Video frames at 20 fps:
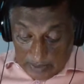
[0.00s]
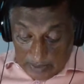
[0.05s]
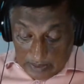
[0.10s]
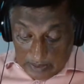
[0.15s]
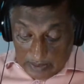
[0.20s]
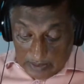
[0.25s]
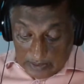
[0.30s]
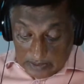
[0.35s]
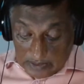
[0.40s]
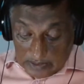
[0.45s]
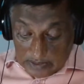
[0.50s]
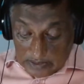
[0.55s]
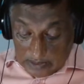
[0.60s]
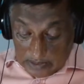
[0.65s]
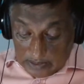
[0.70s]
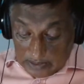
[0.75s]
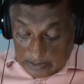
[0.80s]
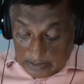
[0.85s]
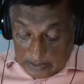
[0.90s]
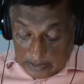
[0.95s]
It's
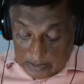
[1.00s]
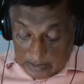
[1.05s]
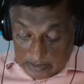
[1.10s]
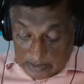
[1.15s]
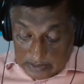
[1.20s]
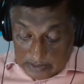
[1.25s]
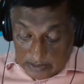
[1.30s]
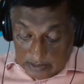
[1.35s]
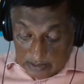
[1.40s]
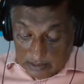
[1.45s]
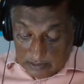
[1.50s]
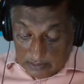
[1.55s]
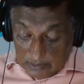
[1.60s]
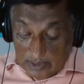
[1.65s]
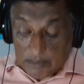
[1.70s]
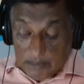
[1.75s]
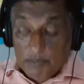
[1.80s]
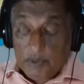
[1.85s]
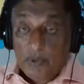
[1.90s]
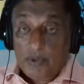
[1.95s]
a
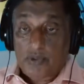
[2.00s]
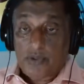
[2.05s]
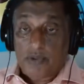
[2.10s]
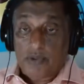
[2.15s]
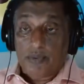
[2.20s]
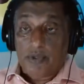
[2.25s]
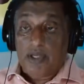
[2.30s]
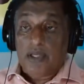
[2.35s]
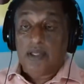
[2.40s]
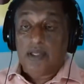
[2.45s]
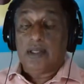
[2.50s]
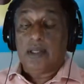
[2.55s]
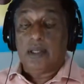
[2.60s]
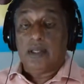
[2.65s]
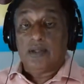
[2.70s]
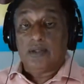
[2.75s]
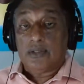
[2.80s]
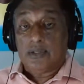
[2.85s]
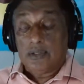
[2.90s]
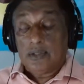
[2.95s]
great book to read
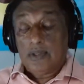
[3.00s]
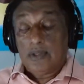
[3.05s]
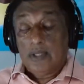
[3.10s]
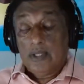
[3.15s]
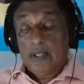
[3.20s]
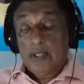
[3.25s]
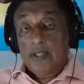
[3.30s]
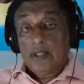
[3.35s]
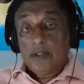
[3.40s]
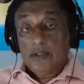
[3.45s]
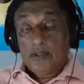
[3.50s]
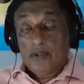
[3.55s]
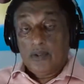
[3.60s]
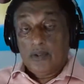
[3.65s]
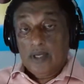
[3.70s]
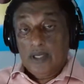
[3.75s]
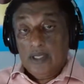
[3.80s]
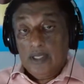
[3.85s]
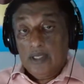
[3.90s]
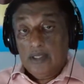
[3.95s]
and to
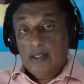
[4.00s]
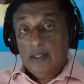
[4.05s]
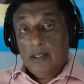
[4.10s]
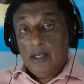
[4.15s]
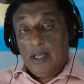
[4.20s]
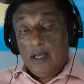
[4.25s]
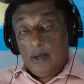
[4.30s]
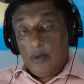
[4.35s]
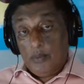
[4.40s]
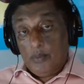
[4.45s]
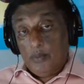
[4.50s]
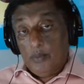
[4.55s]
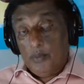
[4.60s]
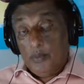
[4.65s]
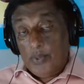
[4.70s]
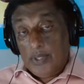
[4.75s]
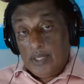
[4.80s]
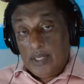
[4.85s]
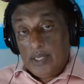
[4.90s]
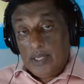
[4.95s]
glean how
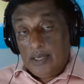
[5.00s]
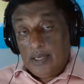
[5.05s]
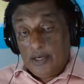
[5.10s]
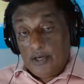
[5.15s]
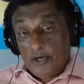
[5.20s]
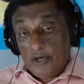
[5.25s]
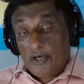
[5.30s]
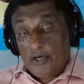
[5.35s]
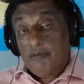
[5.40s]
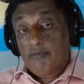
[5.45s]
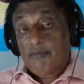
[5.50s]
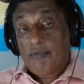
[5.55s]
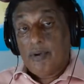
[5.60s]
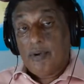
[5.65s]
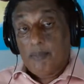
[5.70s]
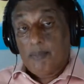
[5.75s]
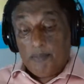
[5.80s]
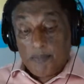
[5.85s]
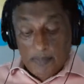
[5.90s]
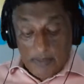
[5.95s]
we can learn
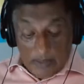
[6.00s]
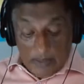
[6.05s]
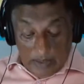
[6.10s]
from